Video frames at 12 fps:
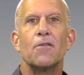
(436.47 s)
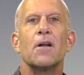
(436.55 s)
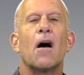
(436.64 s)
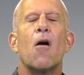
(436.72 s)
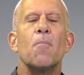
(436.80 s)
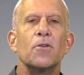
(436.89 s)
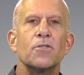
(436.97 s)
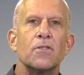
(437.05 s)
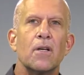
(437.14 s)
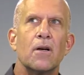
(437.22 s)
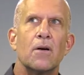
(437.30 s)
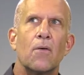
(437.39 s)
almost,
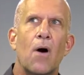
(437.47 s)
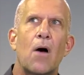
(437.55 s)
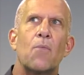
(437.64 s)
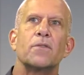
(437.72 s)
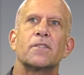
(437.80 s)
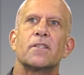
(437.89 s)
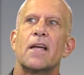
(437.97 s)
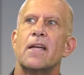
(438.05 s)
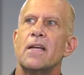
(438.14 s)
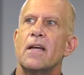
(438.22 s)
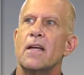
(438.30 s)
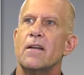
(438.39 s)
I won't
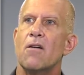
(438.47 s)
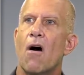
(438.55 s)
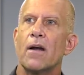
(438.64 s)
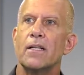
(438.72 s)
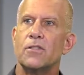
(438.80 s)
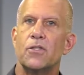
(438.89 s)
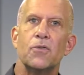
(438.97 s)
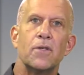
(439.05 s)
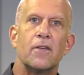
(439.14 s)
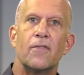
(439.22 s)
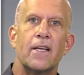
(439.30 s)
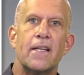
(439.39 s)
say
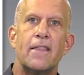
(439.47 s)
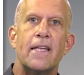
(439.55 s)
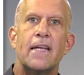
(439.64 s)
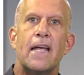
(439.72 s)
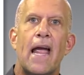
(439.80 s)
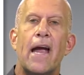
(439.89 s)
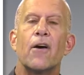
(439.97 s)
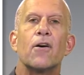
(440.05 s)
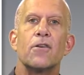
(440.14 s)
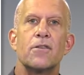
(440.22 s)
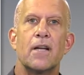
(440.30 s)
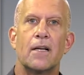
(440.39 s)
non-intuitively, the
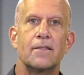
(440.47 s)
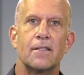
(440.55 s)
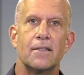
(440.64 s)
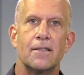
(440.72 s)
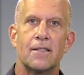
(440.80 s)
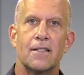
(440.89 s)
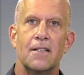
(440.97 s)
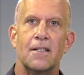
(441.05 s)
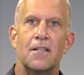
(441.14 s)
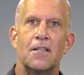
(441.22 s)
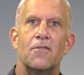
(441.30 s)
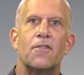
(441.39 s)
error doesn't
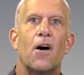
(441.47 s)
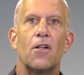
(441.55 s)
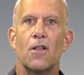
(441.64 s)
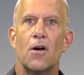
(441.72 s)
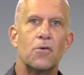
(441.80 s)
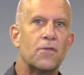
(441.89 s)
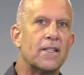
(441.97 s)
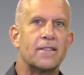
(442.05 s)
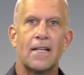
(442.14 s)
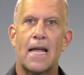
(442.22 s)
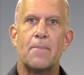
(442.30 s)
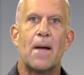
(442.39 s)
follow the
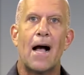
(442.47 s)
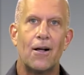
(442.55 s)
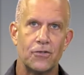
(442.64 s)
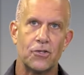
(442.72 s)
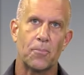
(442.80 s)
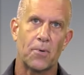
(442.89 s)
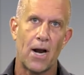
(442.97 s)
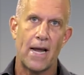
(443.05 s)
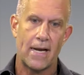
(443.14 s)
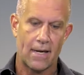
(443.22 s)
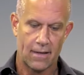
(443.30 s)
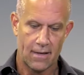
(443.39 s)
same
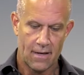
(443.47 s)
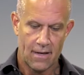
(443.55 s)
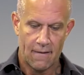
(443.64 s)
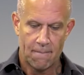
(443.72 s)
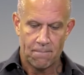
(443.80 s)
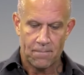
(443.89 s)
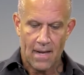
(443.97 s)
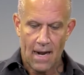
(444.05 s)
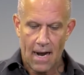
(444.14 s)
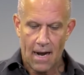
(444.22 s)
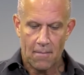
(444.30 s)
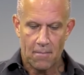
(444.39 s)
algebraic.
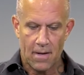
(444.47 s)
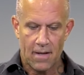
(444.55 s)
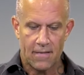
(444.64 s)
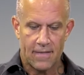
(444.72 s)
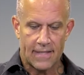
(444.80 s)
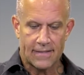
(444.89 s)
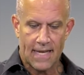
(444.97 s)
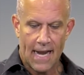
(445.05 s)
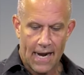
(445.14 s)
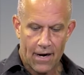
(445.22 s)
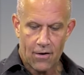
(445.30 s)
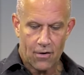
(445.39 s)
This
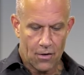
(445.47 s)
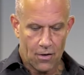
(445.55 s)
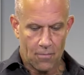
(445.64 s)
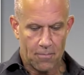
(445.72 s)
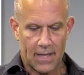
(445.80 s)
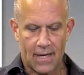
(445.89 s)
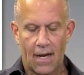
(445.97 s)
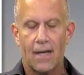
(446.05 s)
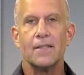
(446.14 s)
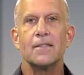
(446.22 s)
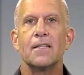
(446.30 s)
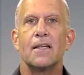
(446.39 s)
error,
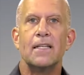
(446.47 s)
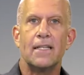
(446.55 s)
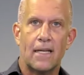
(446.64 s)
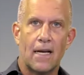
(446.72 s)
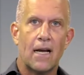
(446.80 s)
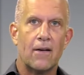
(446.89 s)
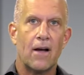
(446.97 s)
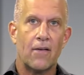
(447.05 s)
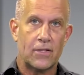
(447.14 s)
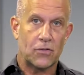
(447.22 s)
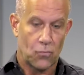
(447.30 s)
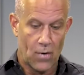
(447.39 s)
because of
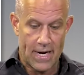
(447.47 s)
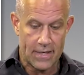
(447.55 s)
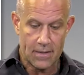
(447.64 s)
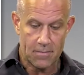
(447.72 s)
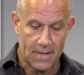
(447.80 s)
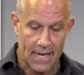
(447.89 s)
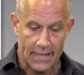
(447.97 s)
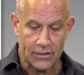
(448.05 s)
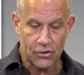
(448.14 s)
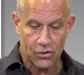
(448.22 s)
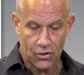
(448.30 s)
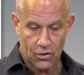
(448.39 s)
its random
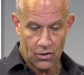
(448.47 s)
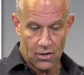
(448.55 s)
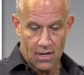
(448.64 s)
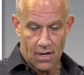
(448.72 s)
nature,